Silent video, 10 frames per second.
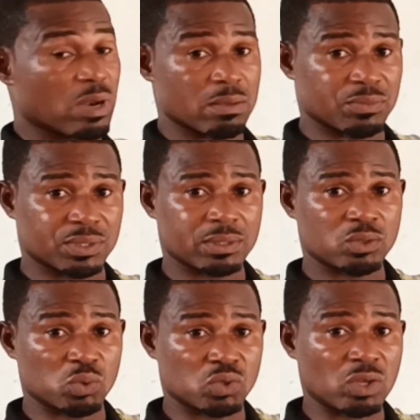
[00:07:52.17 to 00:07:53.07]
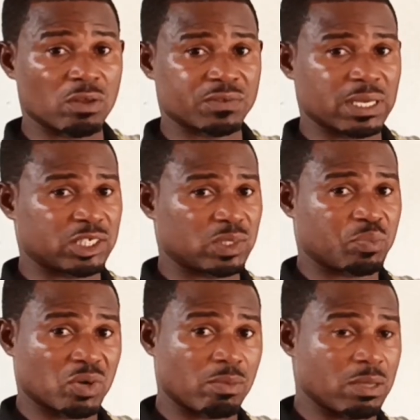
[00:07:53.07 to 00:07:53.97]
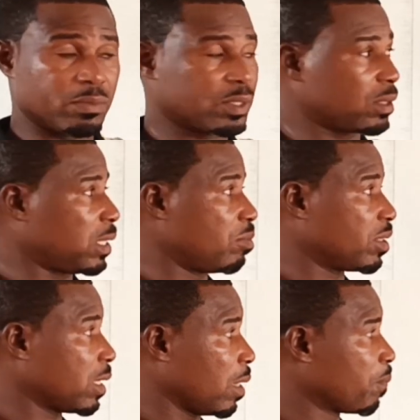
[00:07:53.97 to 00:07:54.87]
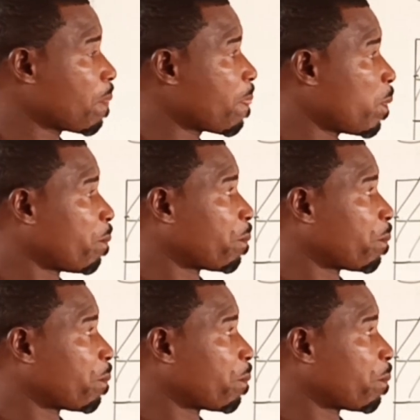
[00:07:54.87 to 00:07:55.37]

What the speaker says: problems, to solve such problems. Let me see.